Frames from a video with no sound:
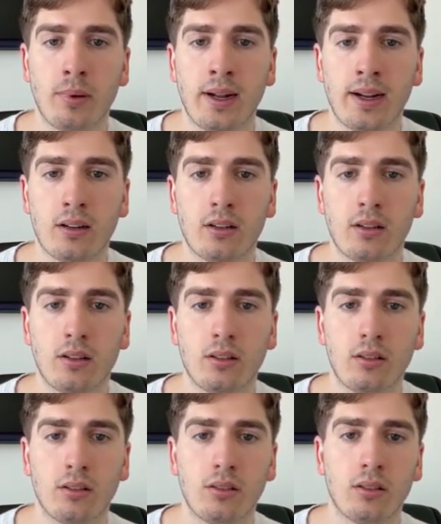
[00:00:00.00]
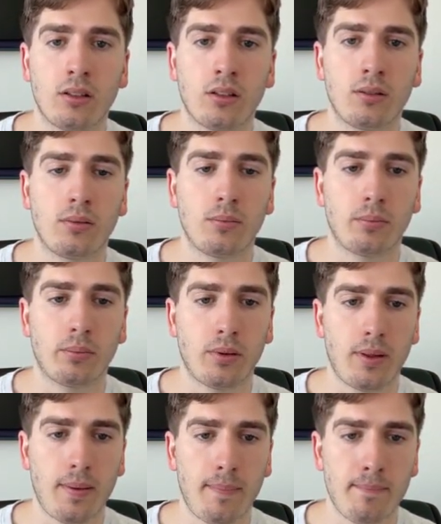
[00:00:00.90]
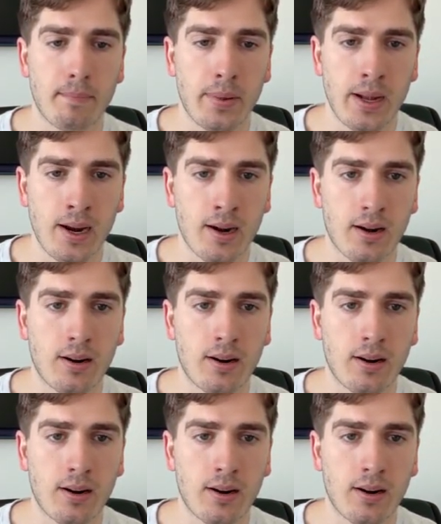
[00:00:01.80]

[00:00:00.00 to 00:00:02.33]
back, up, back,